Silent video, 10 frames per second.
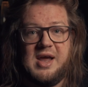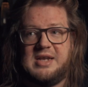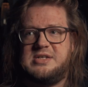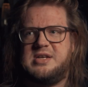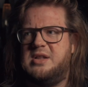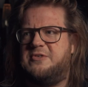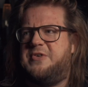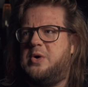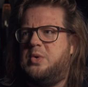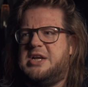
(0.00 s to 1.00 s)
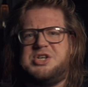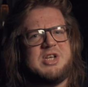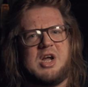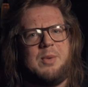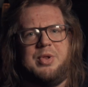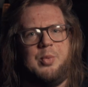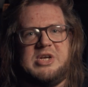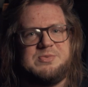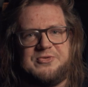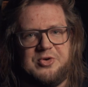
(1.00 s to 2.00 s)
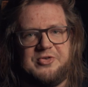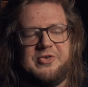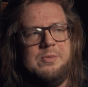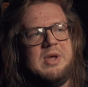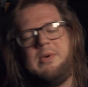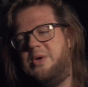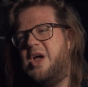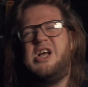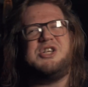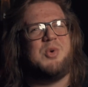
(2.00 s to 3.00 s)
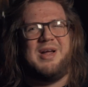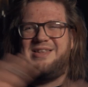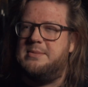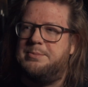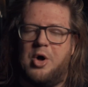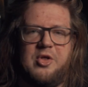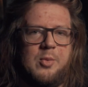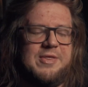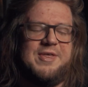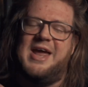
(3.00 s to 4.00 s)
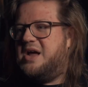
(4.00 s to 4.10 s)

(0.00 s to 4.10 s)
until it felt like just a couple of weeks before the film came out, so I didn't bother with it.